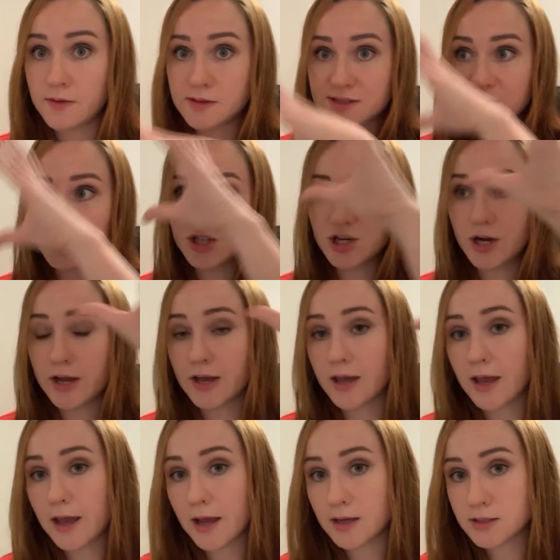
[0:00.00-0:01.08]
this
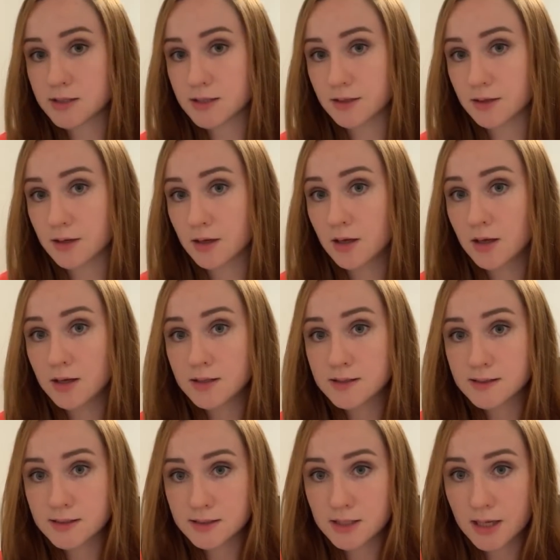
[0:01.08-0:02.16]
gigantic
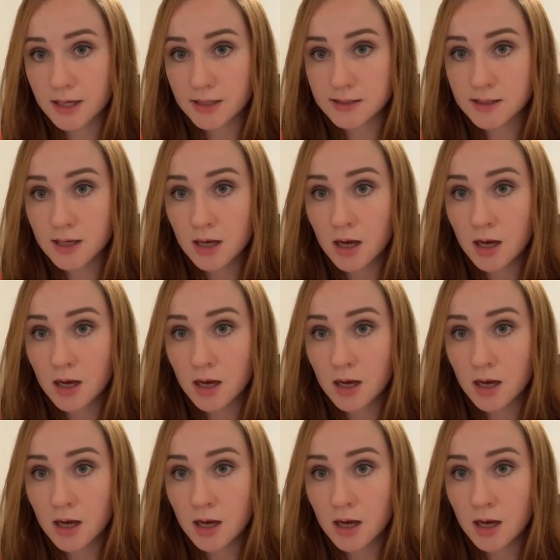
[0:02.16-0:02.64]
state.